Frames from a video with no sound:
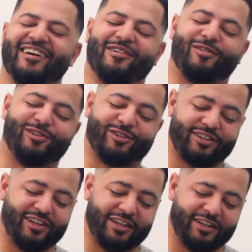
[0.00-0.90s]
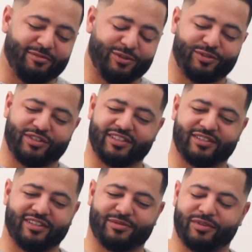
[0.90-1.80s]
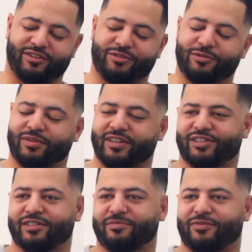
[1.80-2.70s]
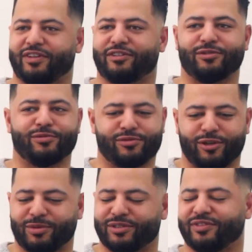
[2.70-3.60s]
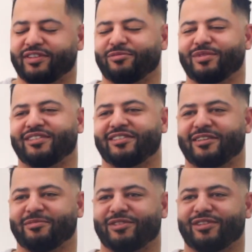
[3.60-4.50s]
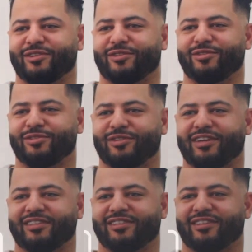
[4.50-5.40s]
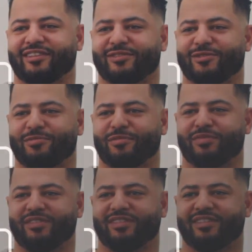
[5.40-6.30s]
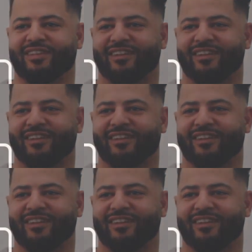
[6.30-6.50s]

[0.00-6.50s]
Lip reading: Well, look, Lucy, it's been a real pleasure. Thank you so much for giving me the time, because I know you guys are super busy.